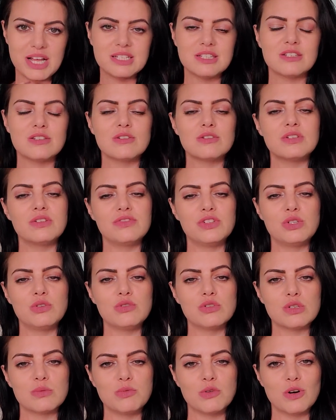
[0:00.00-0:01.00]
That's those of you
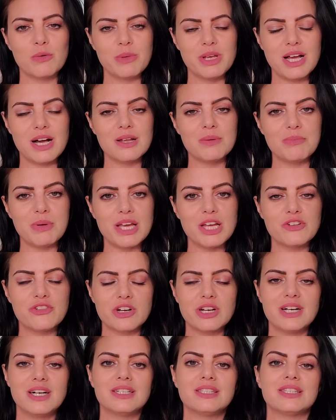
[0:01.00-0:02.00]
who support me on
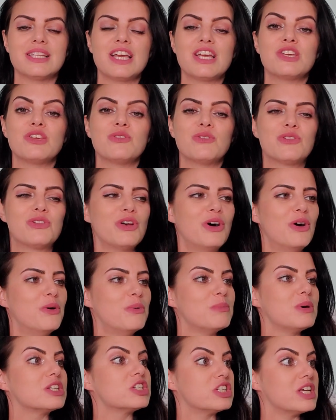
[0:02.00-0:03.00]
Patreon. Thank you so
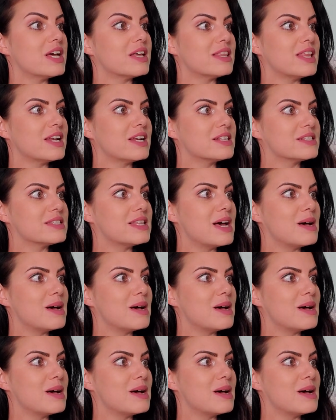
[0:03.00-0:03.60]
much. Yeah, that is